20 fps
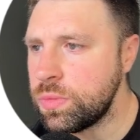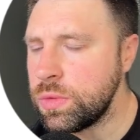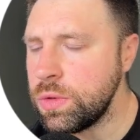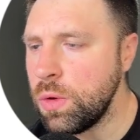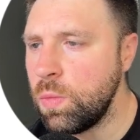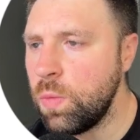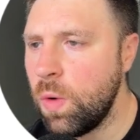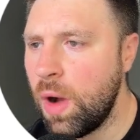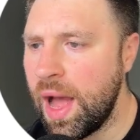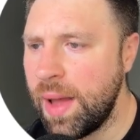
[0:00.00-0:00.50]

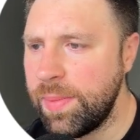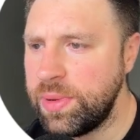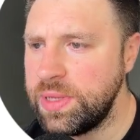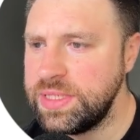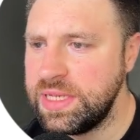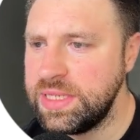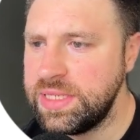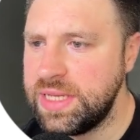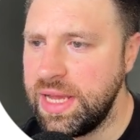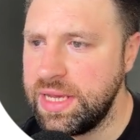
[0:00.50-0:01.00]
what happens
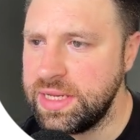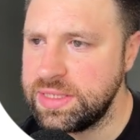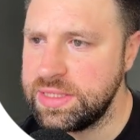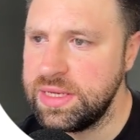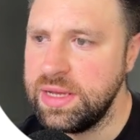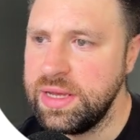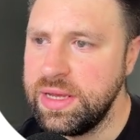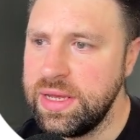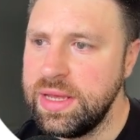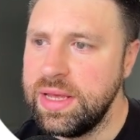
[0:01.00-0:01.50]
is this:
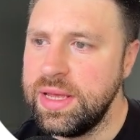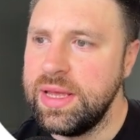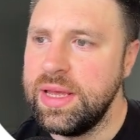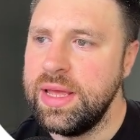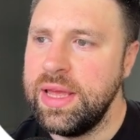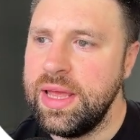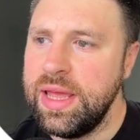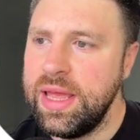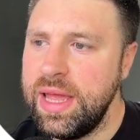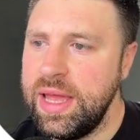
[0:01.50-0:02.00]

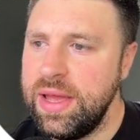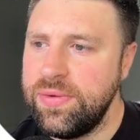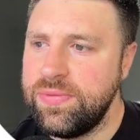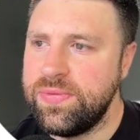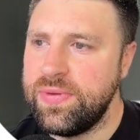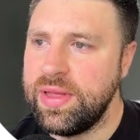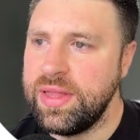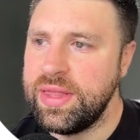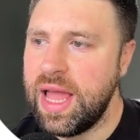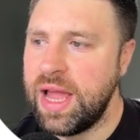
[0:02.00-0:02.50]
if
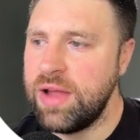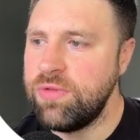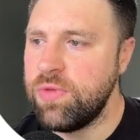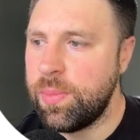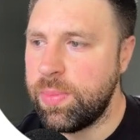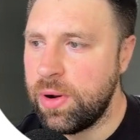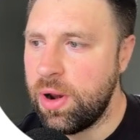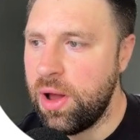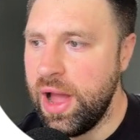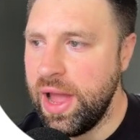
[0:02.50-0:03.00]
they
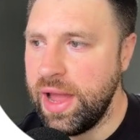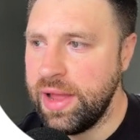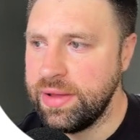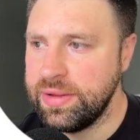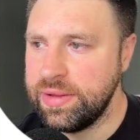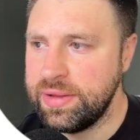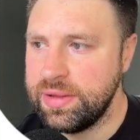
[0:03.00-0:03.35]
reply,